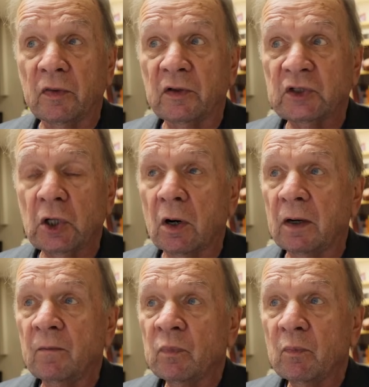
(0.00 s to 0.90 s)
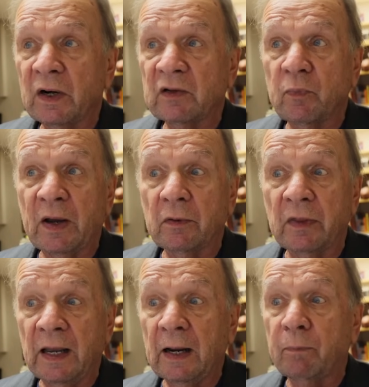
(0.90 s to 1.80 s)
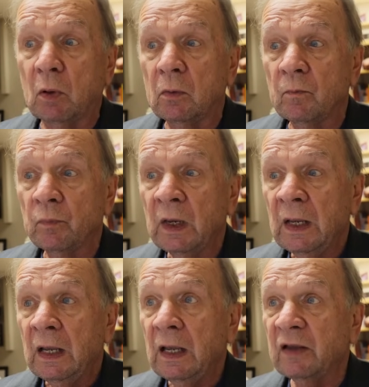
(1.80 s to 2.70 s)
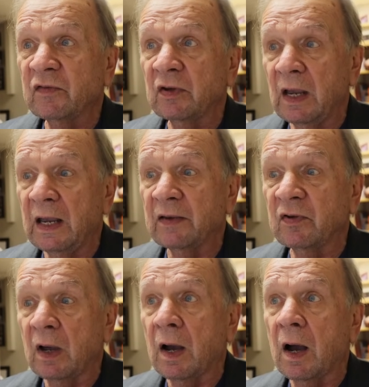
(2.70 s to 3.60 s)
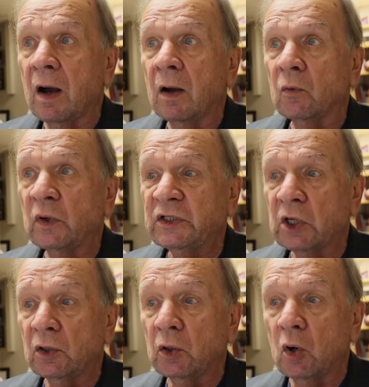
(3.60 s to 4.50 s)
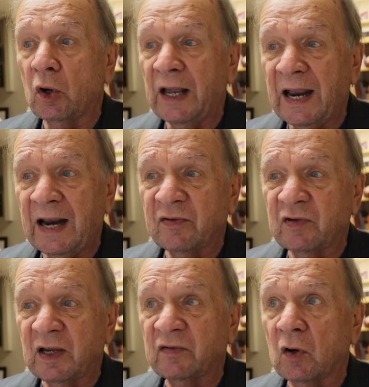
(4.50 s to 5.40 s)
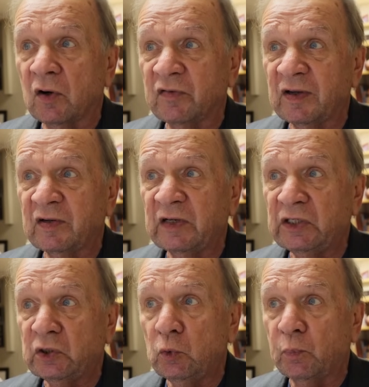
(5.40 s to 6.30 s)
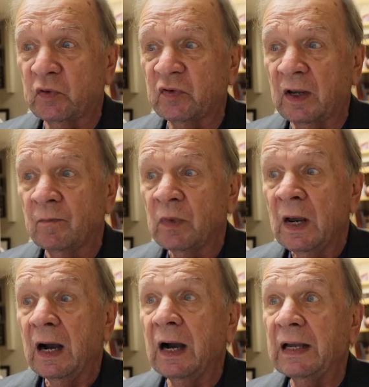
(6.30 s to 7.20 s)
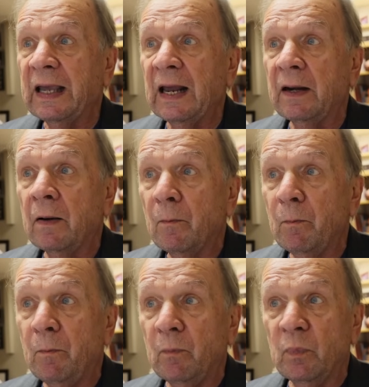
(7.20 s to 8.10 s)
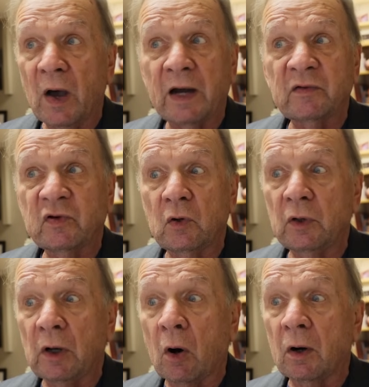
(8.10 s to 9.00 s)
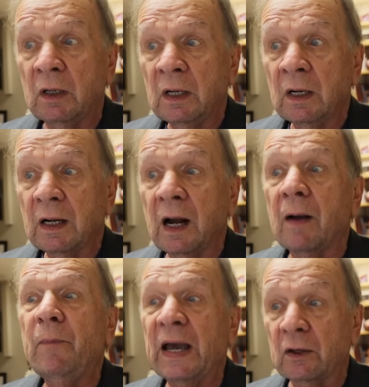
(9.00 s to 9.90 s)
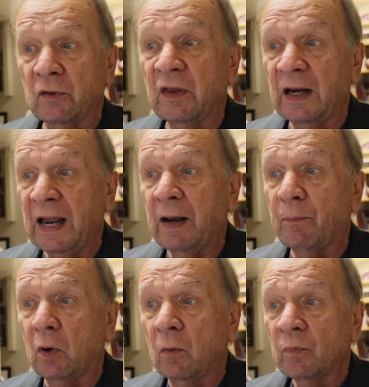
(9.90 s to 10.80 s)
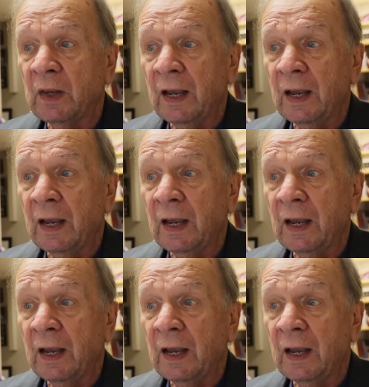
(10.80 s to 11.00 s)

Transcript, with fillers: on the chart, but it's better than Apple. Its its uh, return on assets are 62%. Again, not as good or uh, better than Apple.